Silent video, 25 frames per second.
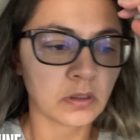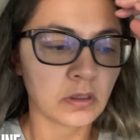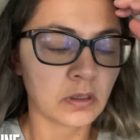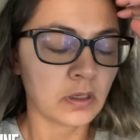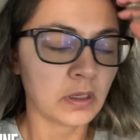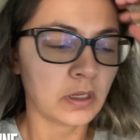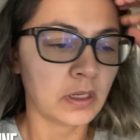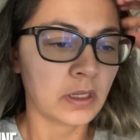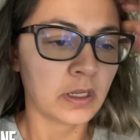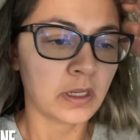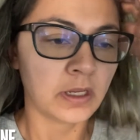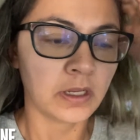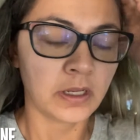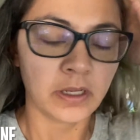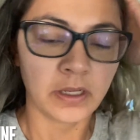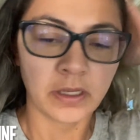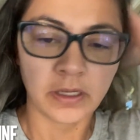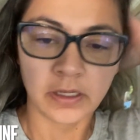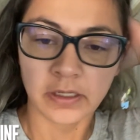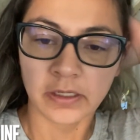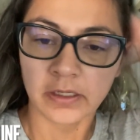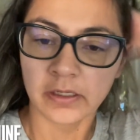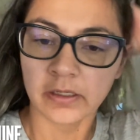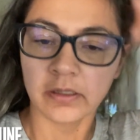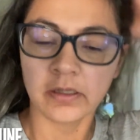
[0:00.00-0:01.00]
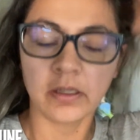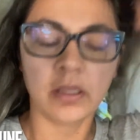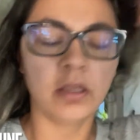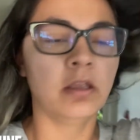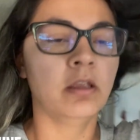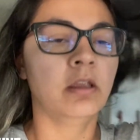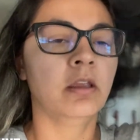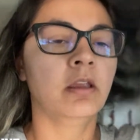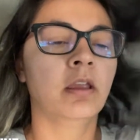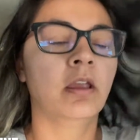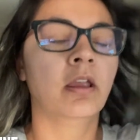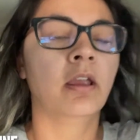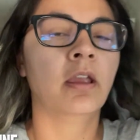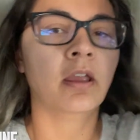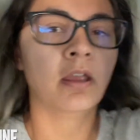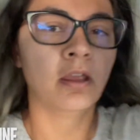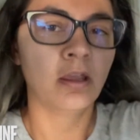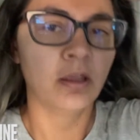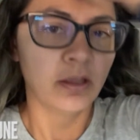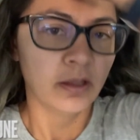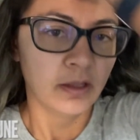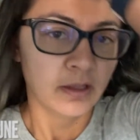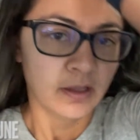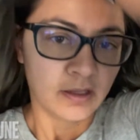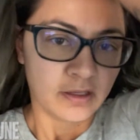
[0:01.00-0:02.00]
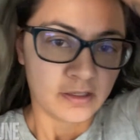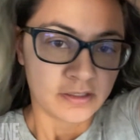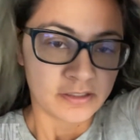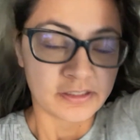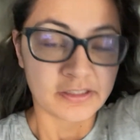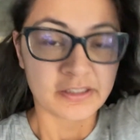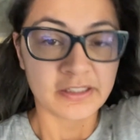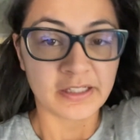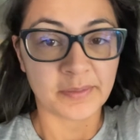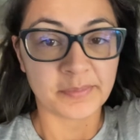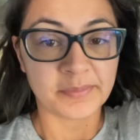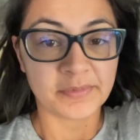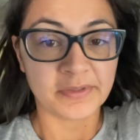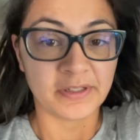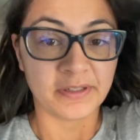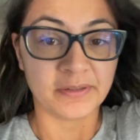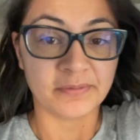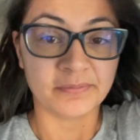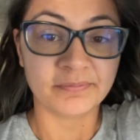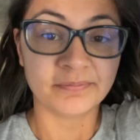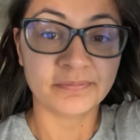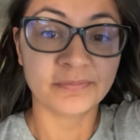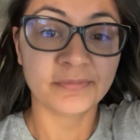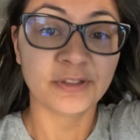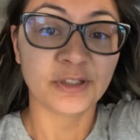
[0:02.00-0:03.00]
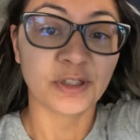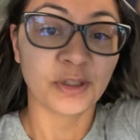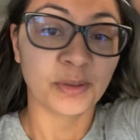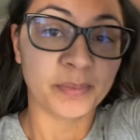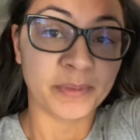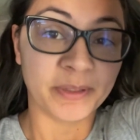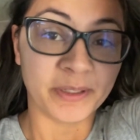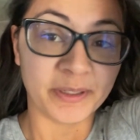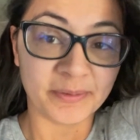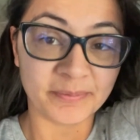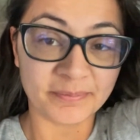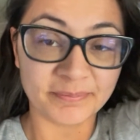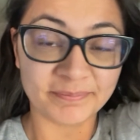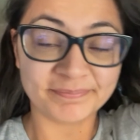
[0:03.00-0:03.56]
I slept in a little bit.